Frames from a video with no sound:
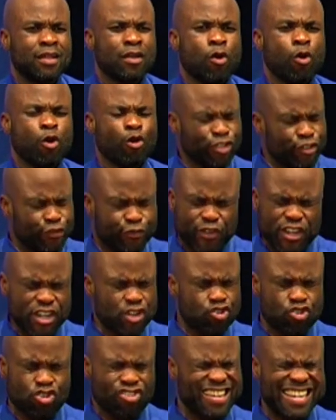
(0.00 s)
whose
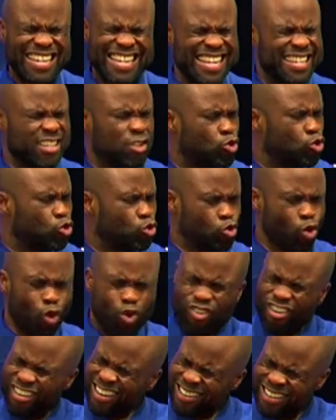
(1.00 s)
vision is
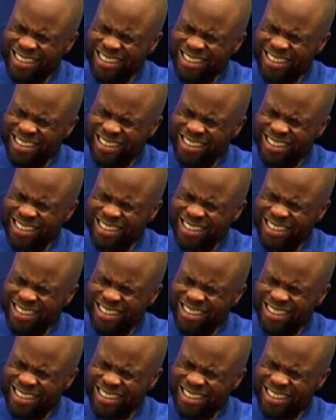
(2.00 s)
so,